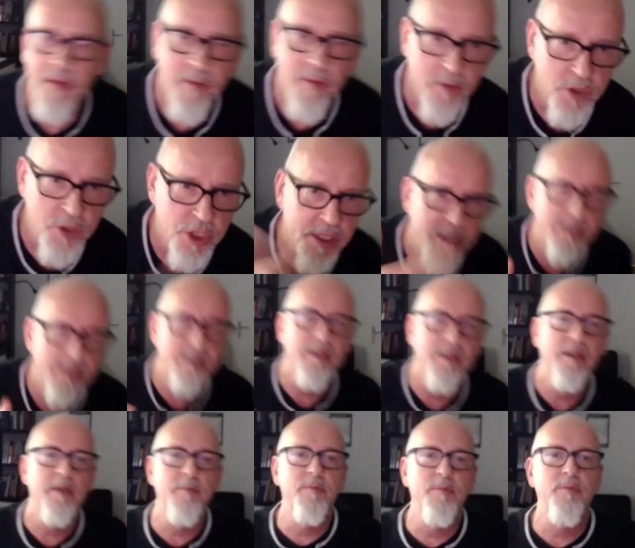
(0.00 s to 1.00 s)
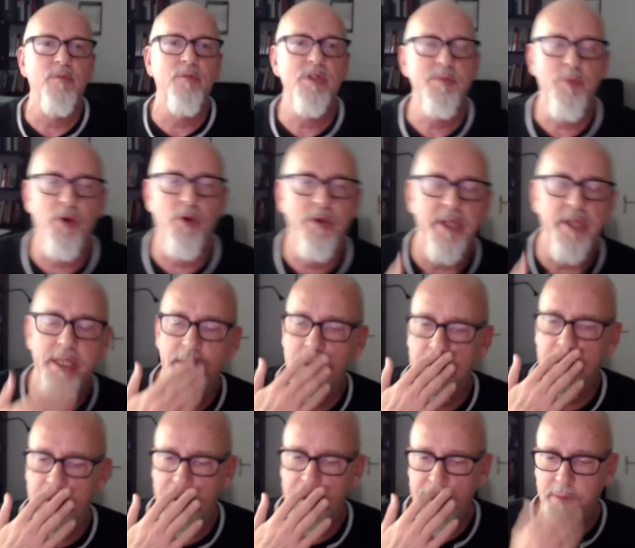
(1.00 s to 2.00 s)
just responding
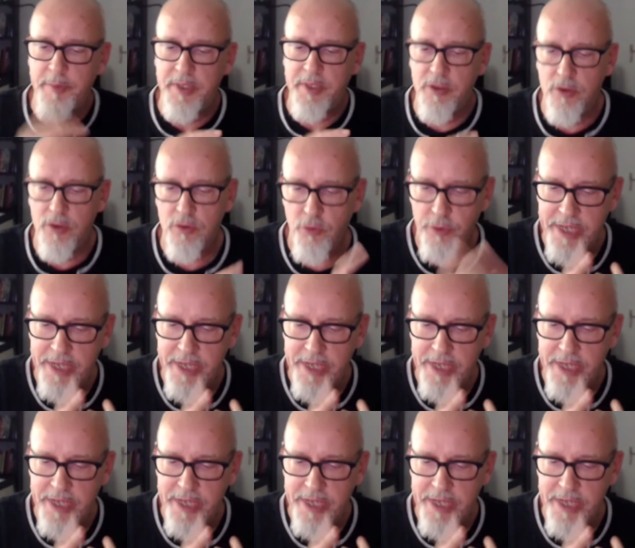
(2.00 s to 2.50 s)
a little bit or